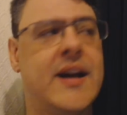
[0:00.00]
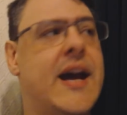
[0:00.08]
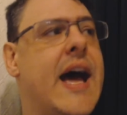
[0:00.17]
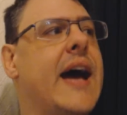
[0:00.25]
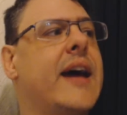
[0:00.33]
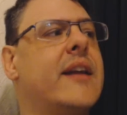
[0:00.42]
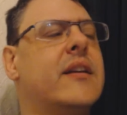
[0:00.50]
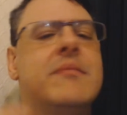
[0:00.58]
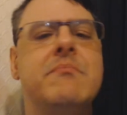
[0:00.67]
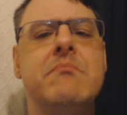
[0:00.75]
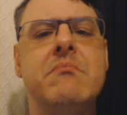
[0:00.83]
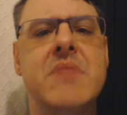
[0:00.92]
and
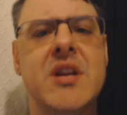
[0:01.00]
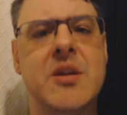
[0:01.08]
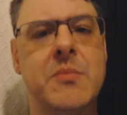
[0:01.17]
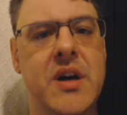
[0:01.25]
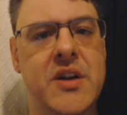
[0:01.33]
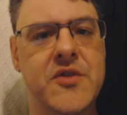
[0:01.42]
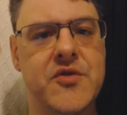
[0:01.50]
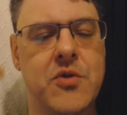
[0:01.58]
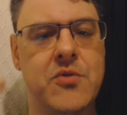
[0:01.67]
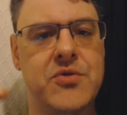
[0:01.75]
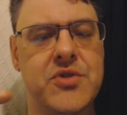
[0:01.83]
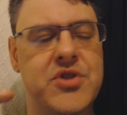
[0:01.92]
minimize
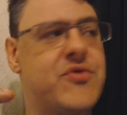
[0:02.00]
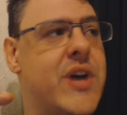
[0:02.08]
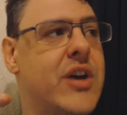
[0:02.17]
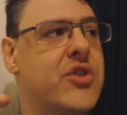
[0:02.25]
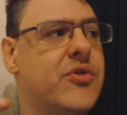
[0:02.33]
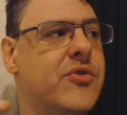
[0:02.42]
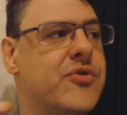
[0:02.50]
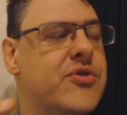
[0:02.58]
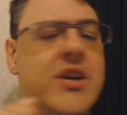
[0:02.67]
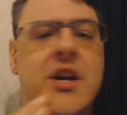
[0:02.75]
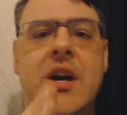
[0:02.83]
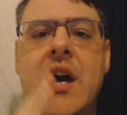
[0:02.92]
those distractions
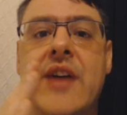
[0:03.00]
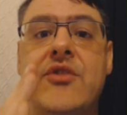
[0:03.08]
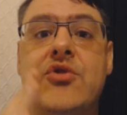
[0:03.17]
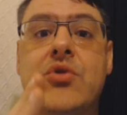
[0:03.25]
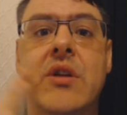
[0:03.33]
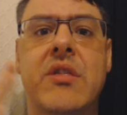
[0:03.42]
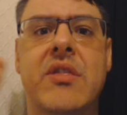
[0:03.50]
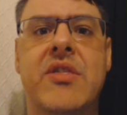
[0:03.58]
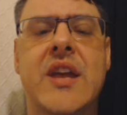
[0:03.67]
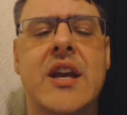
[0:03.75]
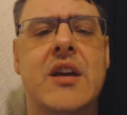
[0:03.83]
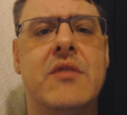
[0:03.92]
and try and
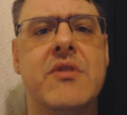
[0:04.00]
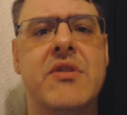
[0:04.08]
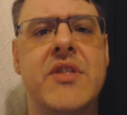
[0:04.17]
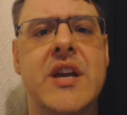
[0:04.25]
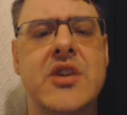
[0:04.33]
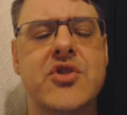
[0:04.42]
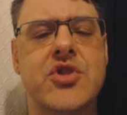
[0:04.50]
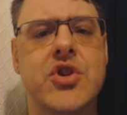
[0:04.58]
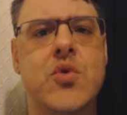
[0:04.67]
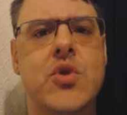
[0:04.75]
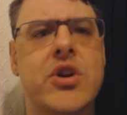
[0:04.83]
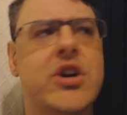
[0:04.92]
think of the things that
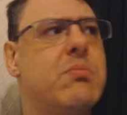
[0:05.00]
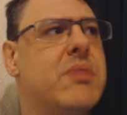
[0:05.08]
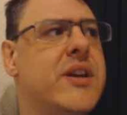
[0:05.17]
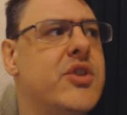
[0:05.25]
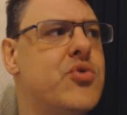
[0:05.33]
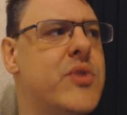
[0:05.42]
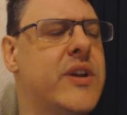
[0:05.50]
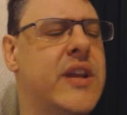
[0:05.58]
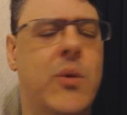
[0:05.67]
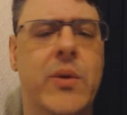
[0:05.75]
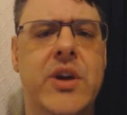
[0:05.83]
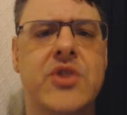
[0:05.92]
you're going to complete during that
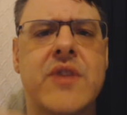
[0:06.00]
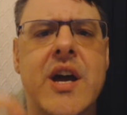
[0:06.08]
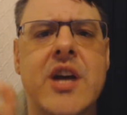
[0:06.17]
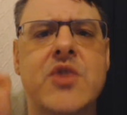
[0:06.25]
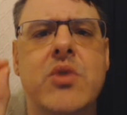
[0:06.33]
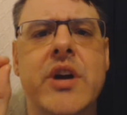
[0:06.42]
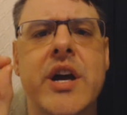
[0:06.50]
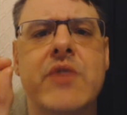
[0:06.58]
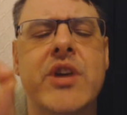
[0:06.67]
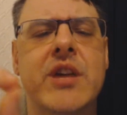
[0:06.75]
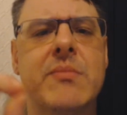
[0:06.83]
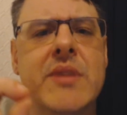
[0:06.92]
week. So that is what I'd
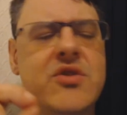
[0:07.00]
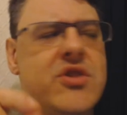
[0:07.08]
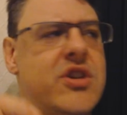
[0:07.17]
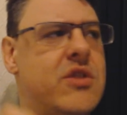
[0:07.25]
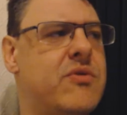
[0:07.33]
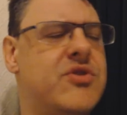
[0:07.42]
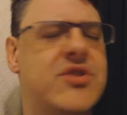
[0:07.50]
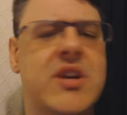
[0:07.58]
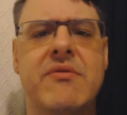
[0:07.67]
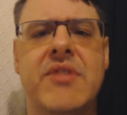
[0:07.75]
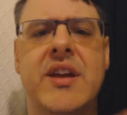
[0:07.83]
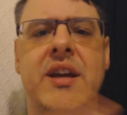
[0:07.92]
recommend to you, instead of
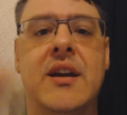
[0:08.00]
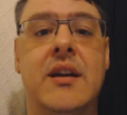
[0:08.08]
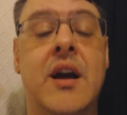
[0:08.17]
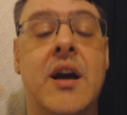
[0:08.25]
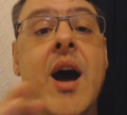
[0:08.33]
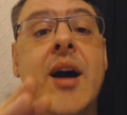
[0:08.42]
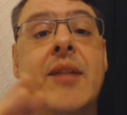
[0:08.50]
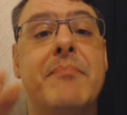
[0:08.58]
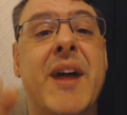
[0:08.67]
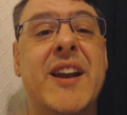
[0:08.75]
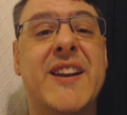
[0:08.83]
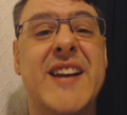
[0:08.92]
thinking
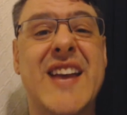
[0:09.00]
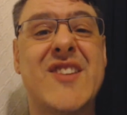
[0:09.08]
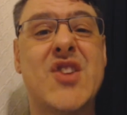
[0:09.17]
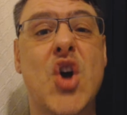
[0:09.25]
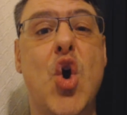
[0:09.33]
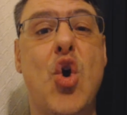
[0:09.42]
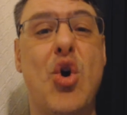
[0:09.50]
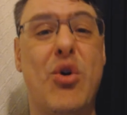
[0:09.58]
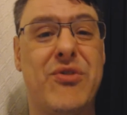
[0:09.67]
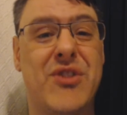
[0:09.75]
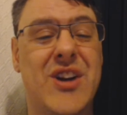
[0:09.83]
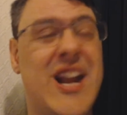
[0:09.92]
Mondays are
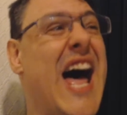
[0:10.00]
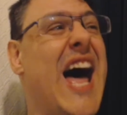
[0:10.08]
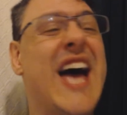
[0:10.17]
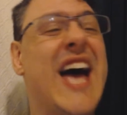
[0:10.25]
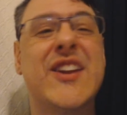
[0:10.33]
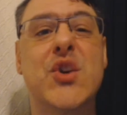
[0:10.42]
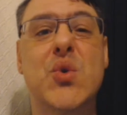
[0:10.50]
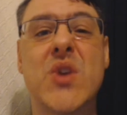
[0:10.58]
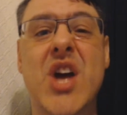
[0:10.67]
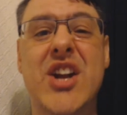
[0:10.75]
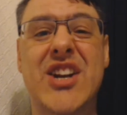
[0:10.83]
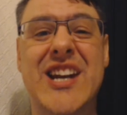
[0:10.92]
awful, I do
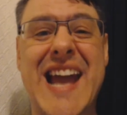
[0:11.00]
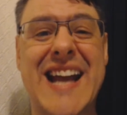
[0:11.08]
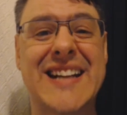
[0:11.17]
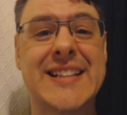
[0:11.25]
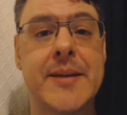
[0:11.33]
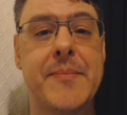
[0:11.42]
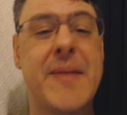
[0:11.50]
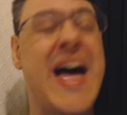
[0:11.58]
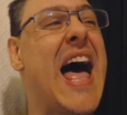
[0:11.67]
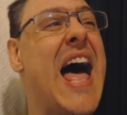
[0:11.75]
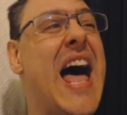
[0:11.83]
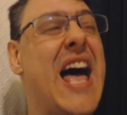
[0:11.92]
not like them
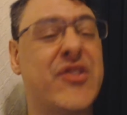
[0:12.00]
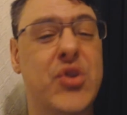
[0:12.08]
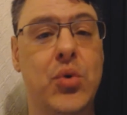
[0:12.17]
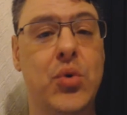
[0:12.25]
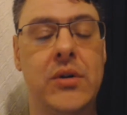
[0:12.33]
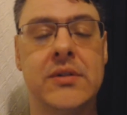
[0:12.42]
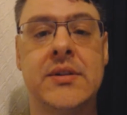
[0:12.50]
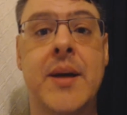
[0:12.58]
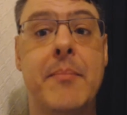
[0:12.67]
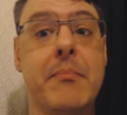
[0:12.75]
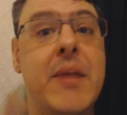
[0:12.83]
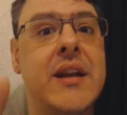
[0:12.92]
at all.
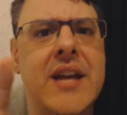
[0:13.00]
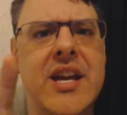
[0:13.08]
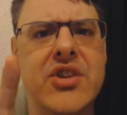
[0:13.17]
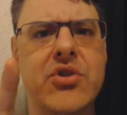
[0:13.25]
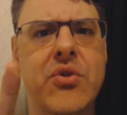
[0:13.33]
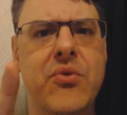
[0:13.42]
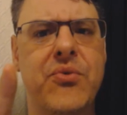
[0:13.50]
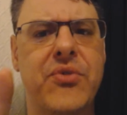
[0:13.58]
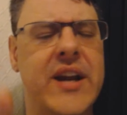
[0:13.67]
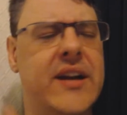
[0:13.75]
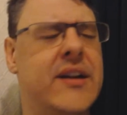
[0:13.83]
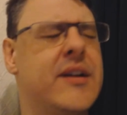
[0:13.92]
Mondays are your
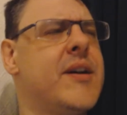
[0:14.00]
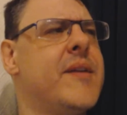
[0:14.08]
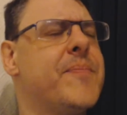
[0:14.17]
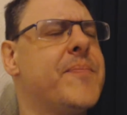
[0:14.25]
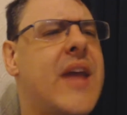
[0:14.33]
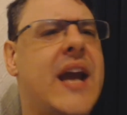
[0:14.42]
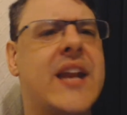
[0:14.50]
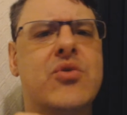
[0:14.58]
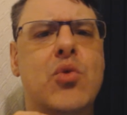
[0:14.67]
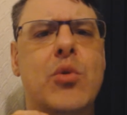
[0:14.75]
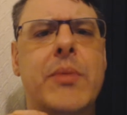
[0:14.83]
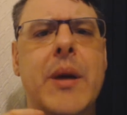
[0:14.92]
friend, and it's
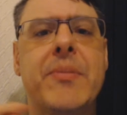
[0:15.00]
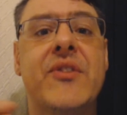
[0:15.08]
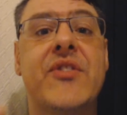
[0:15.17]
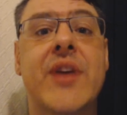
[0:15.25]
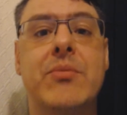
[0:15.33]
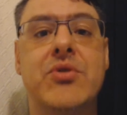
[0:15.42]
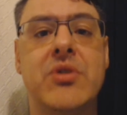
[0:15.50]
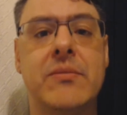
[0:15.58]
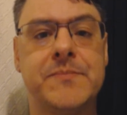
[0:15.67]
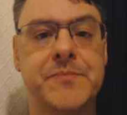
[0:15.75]
all about perception,